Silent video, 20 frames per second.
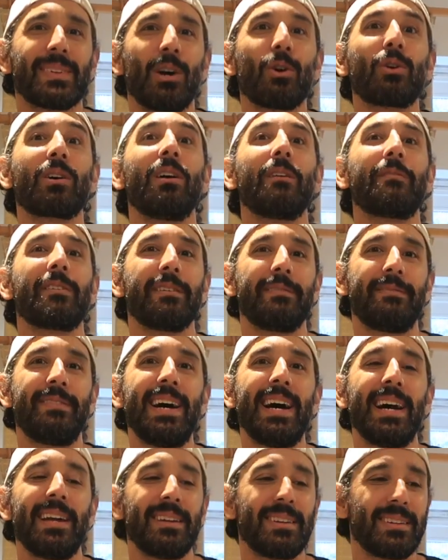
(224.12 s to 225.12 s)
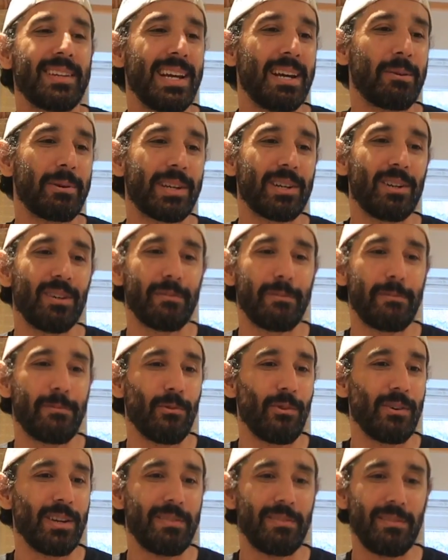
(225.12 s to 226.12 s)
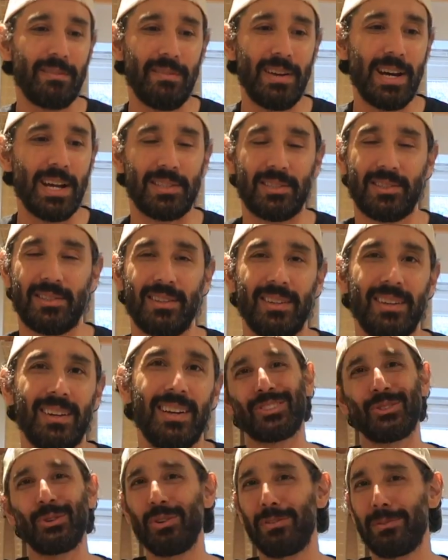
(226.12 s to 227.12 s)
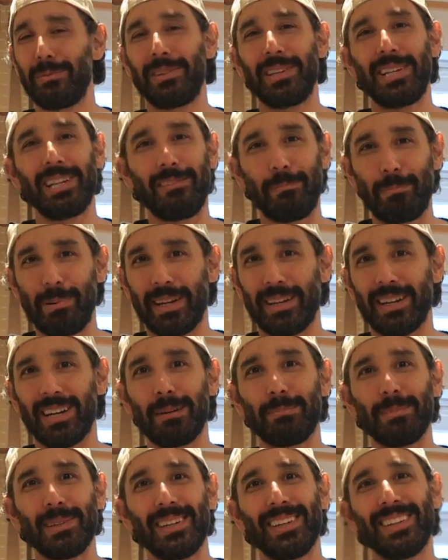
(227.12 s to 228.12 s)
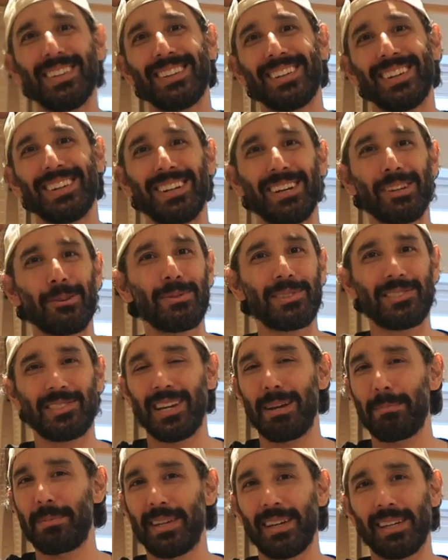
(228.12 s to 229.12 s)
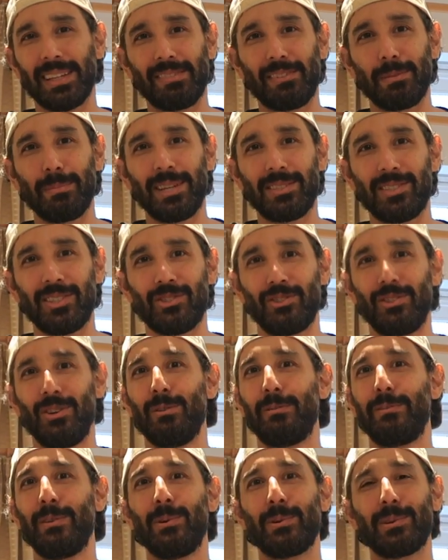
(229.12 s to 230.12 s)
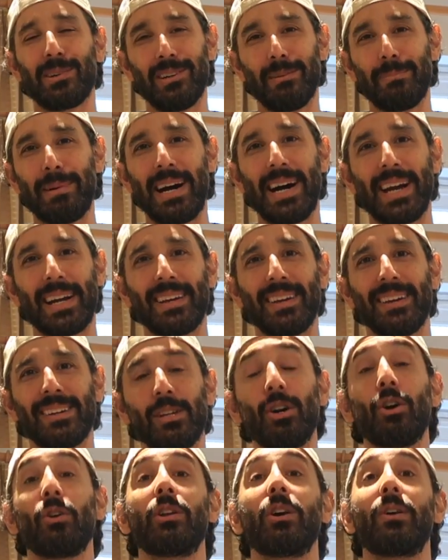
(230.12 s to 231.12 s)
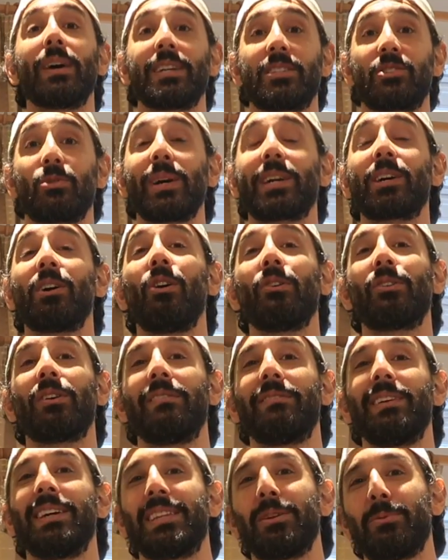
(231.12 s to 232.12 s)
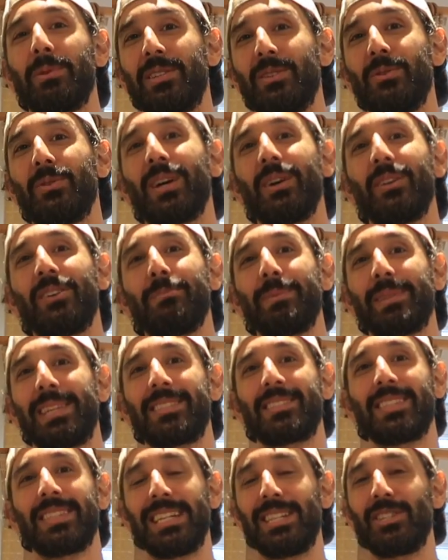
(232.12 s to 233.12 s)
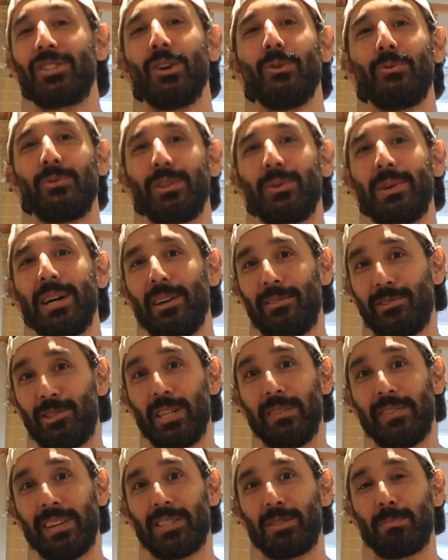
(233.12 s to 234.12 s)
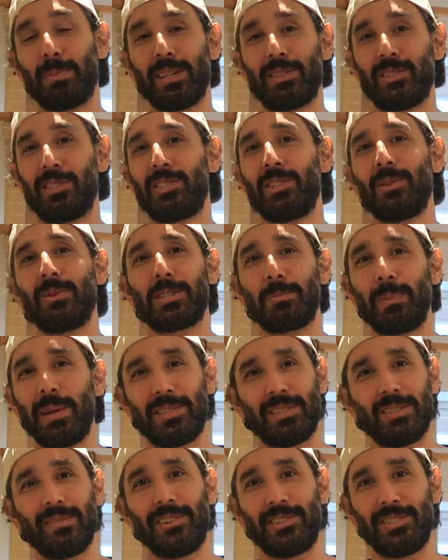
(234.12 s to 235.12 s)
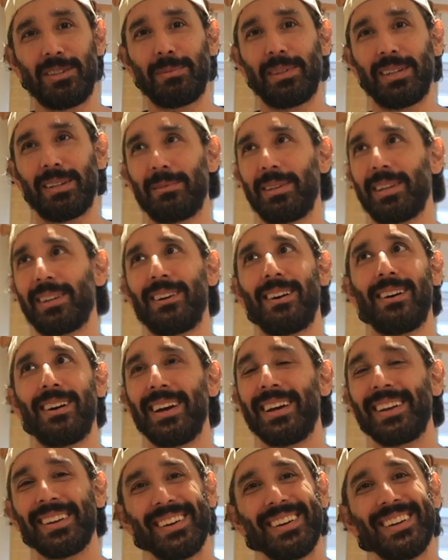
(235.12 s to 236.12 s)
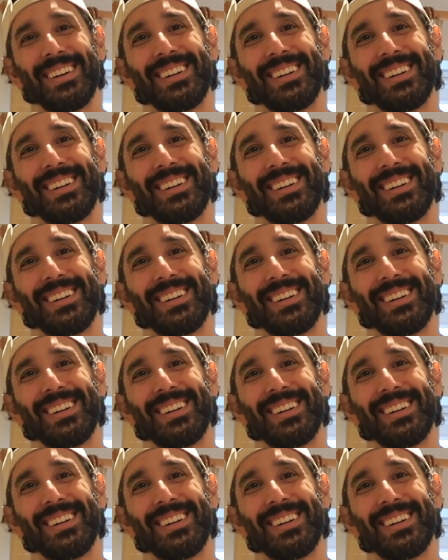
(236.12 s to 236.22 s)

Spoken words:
Oh, call for the vet. Yeah, we called 4 different vets. 2 of them didn't even pick up. Another one, same thing. I left a message, no phone call back. No. So I called our vet that we do go to, but they said they don't do health certificates because it's too expensive or something. I'm like, all right.